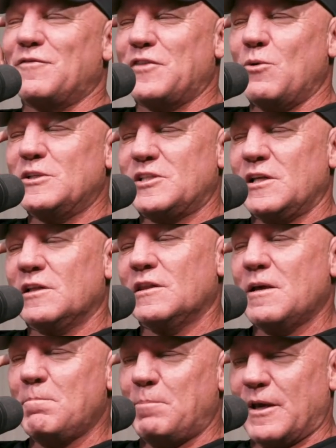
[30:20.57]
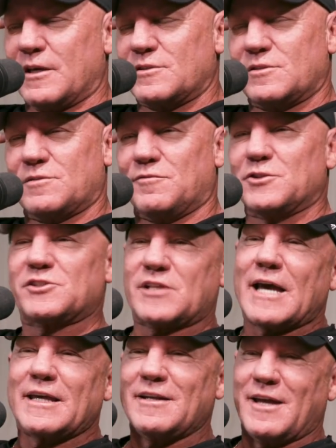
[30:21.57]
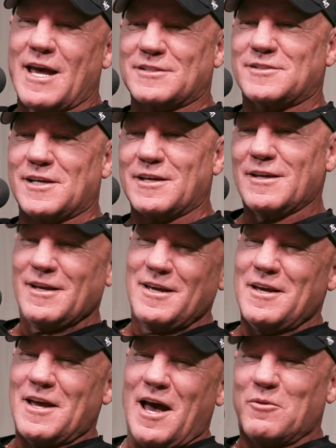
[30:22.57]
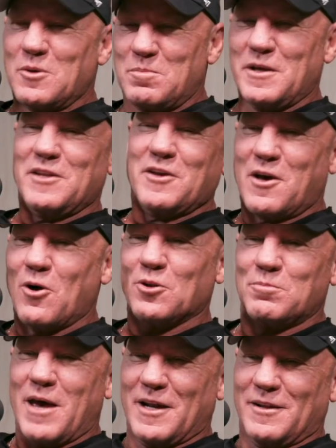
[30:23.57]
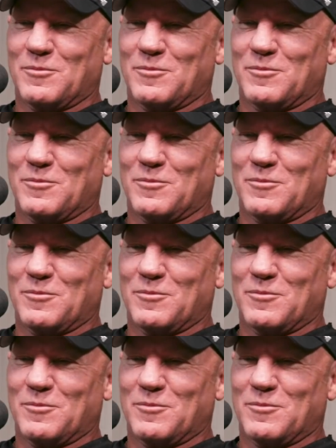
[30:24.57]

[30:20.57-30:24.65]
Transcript: If there was an Olympics for second guessing, I would be the gold medal.